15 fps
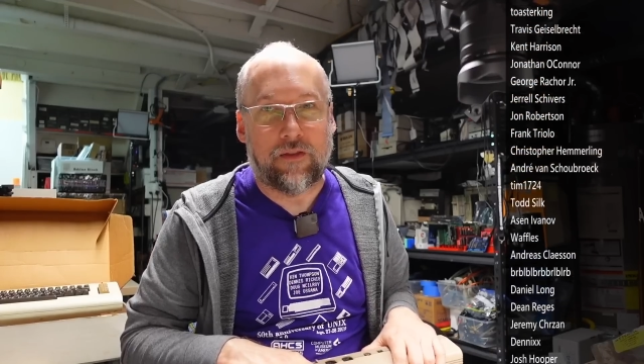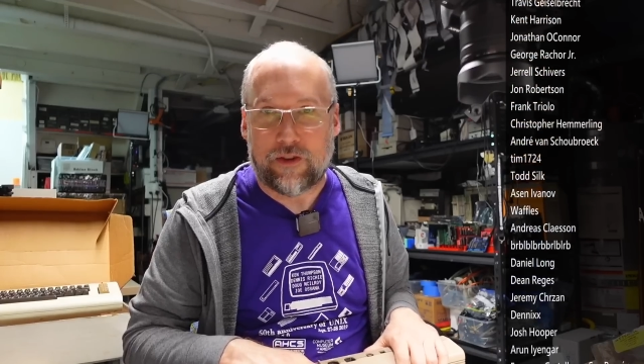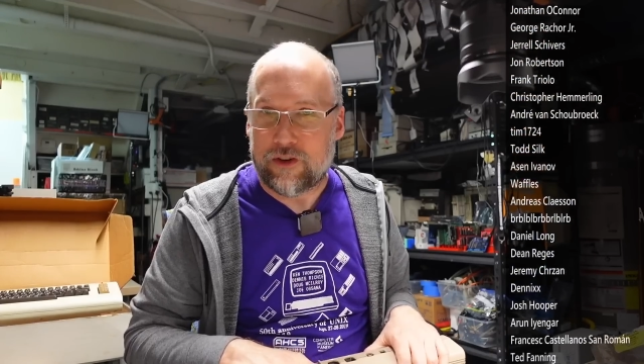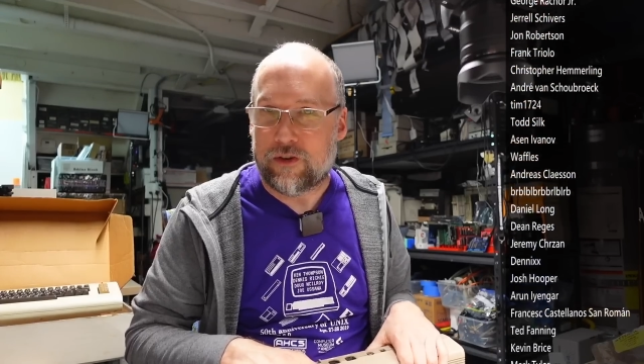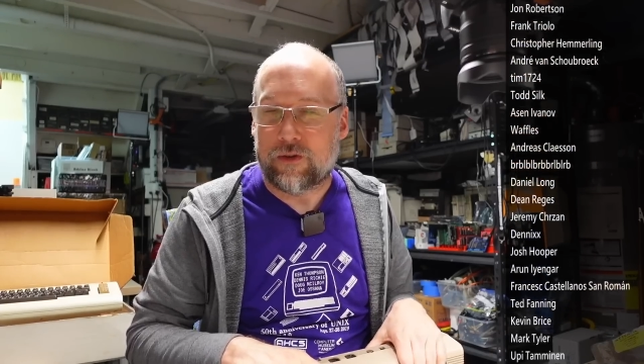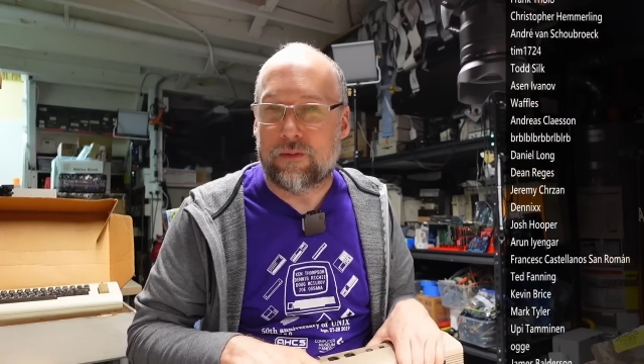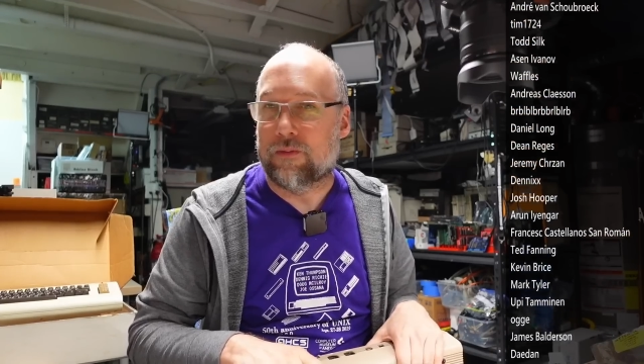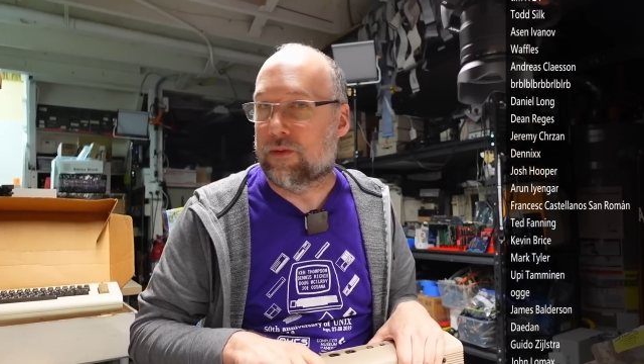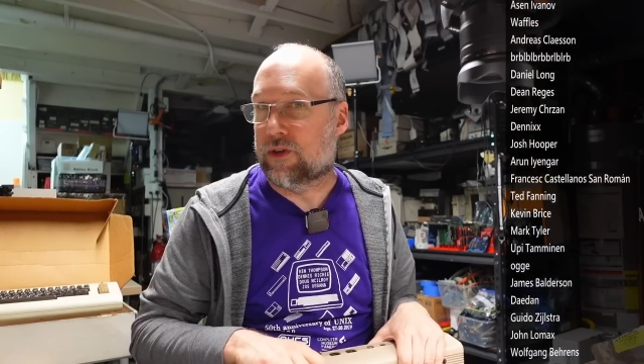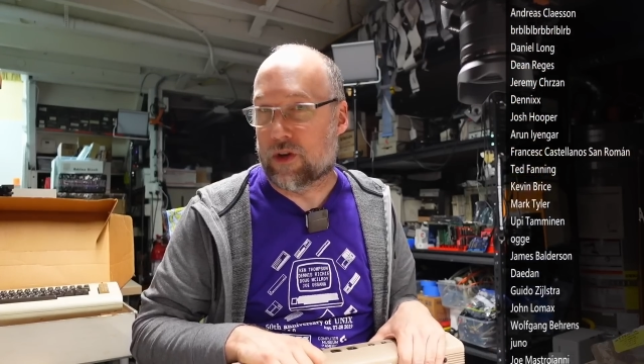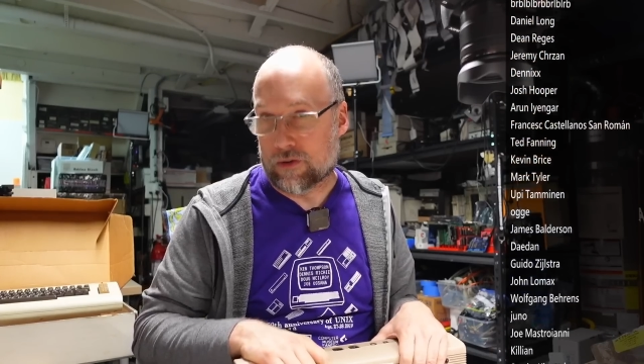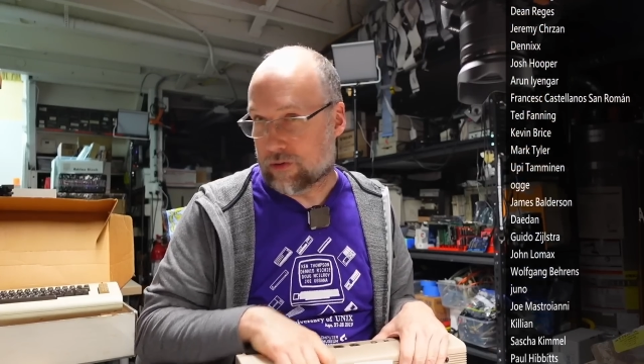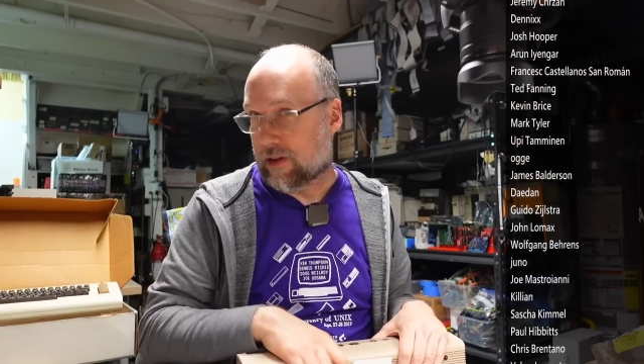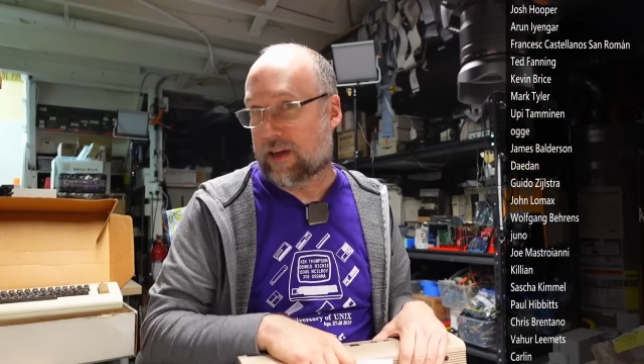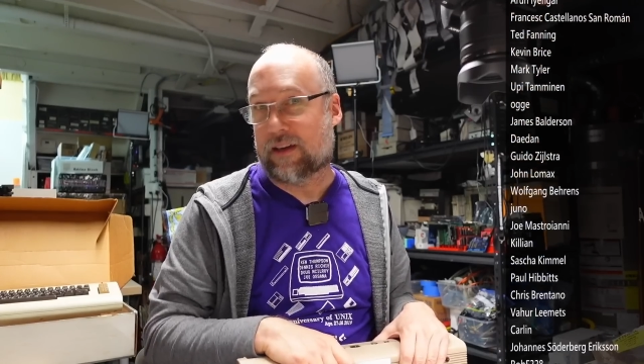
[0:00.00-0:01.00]
If you
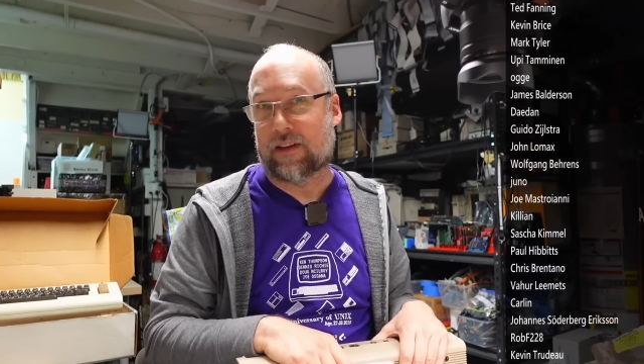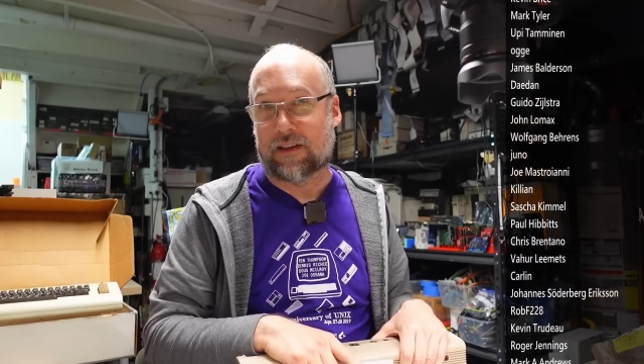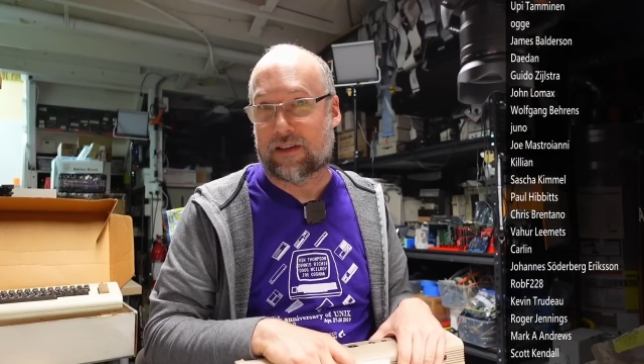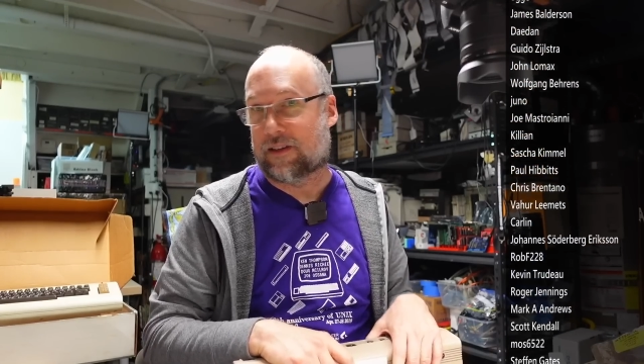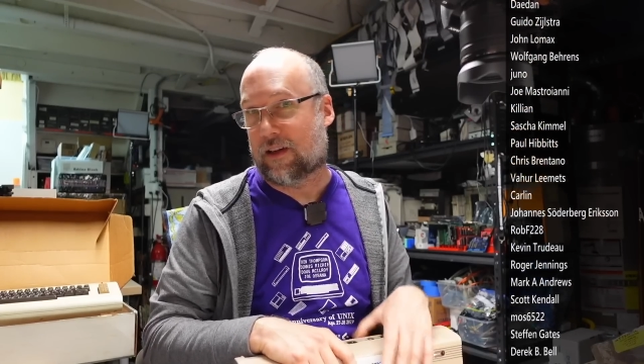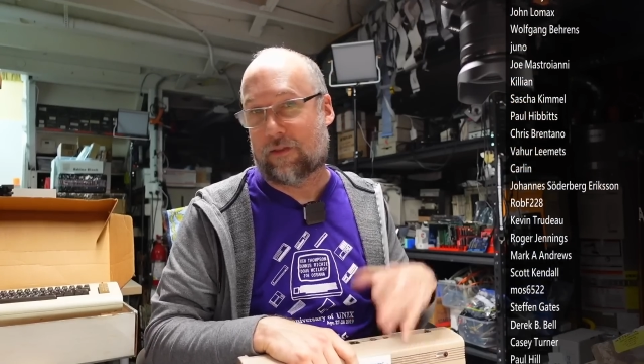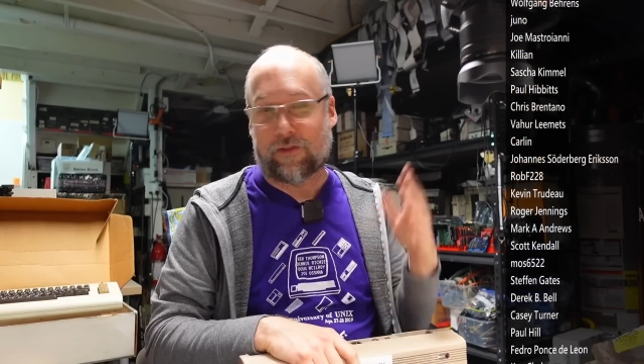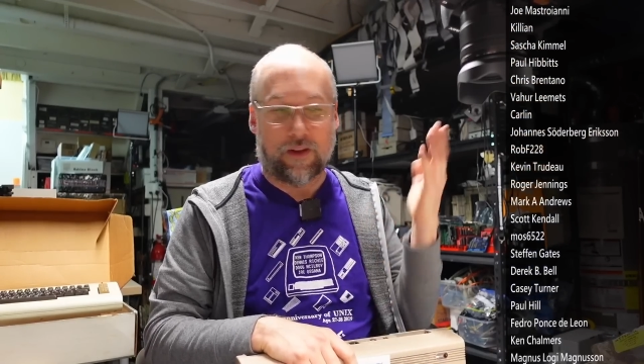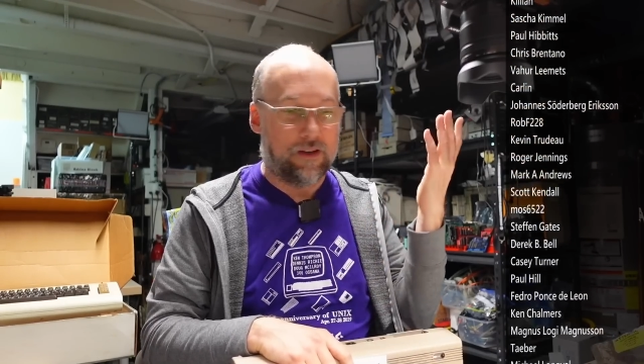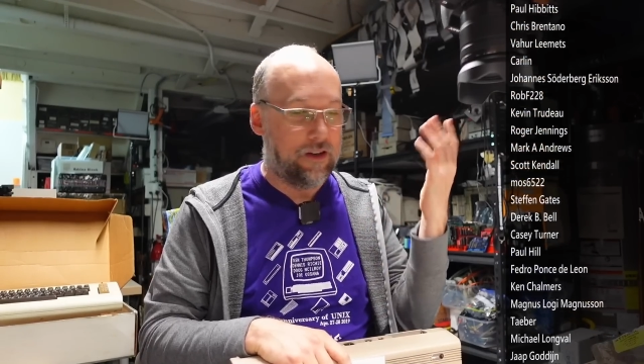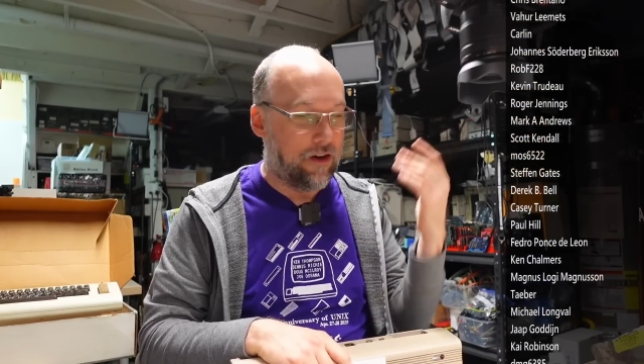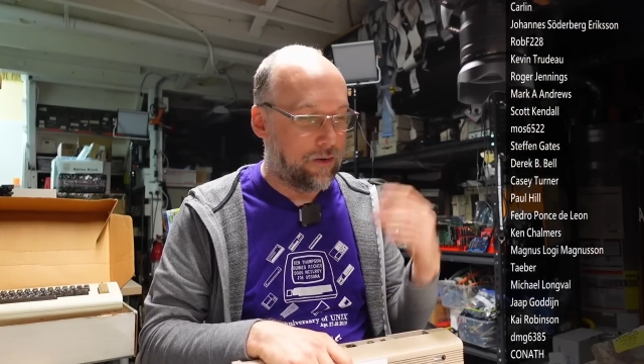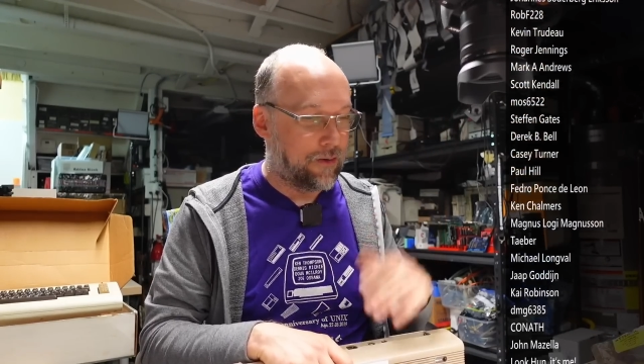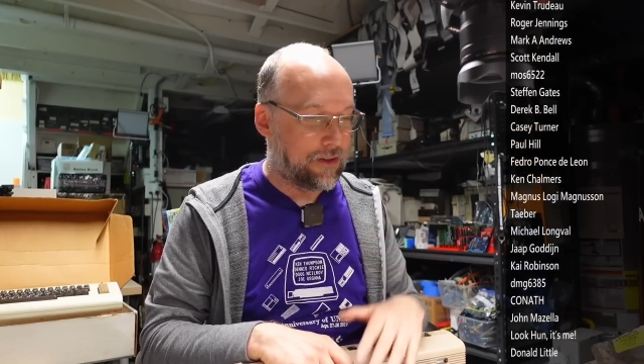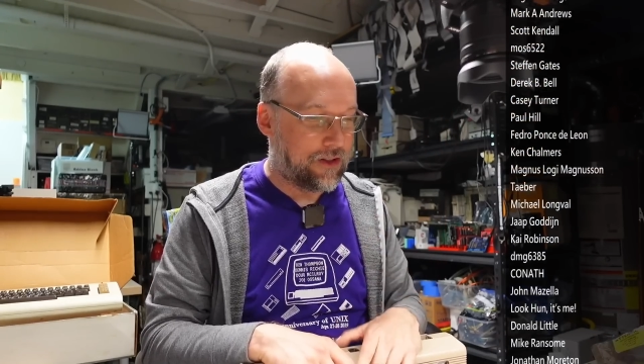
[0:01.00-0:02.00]
don't like this stuff, then you
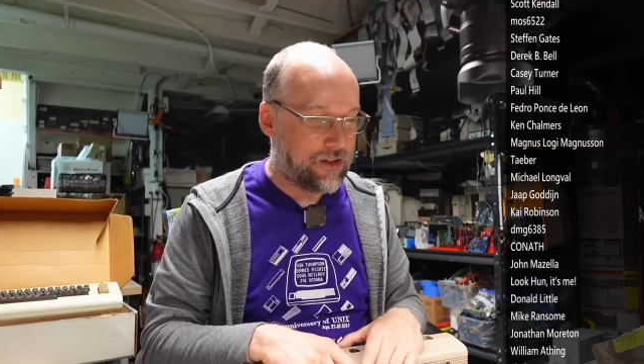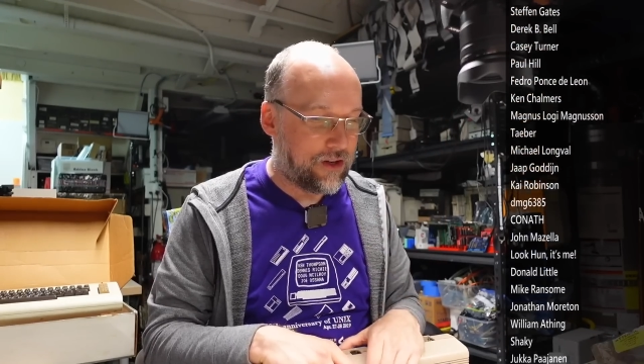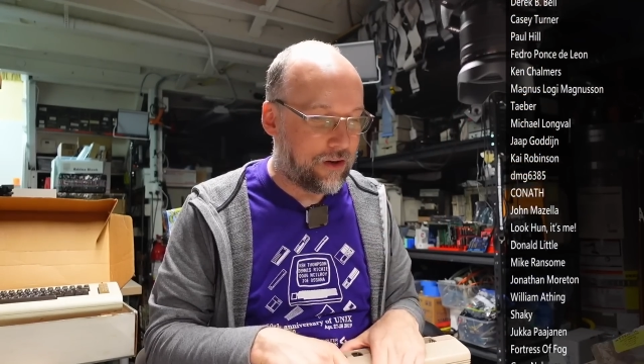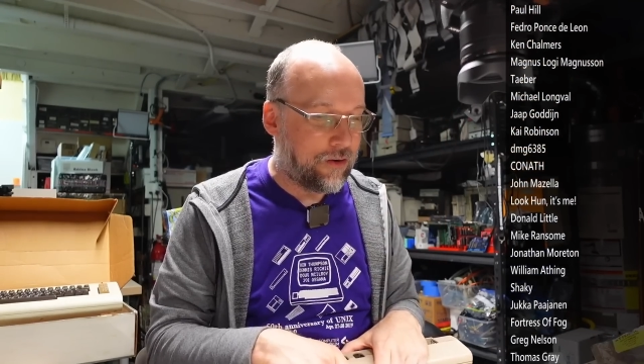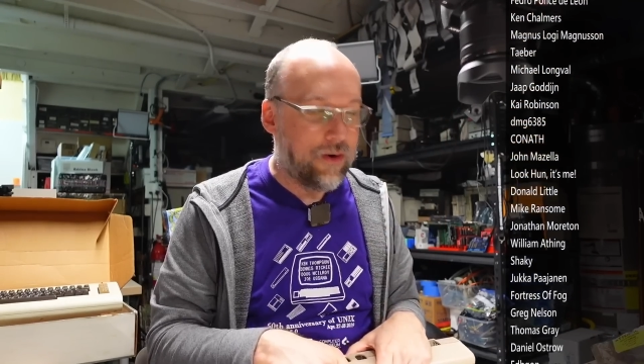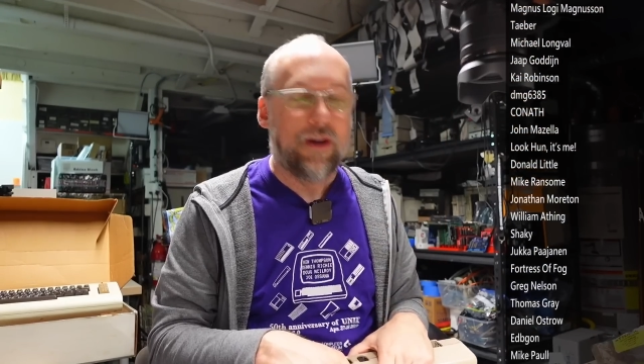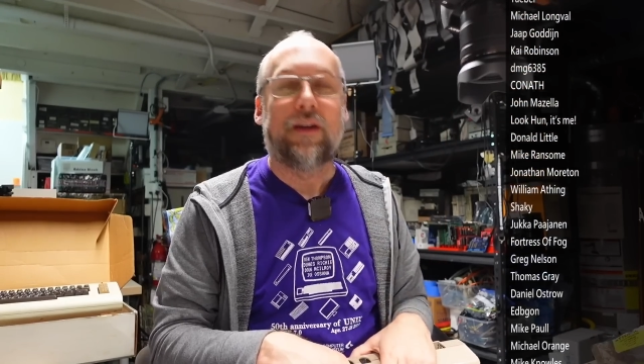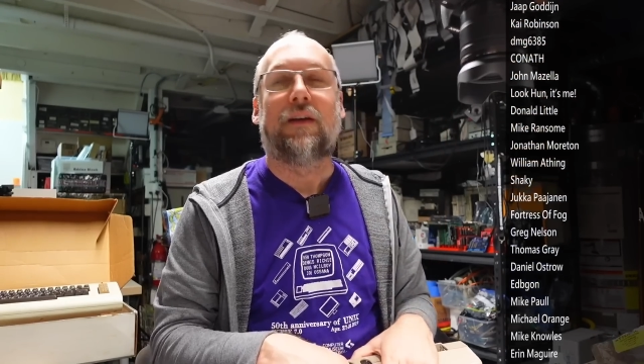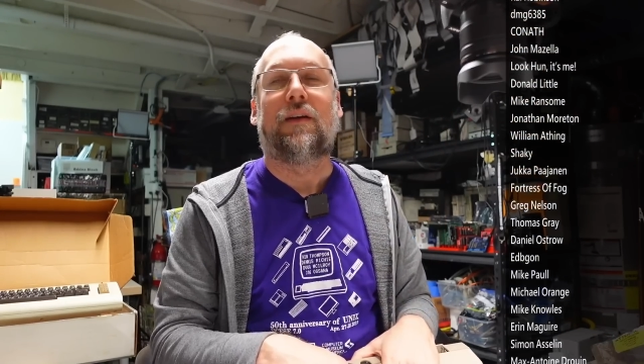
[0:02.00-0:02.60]
know what to do.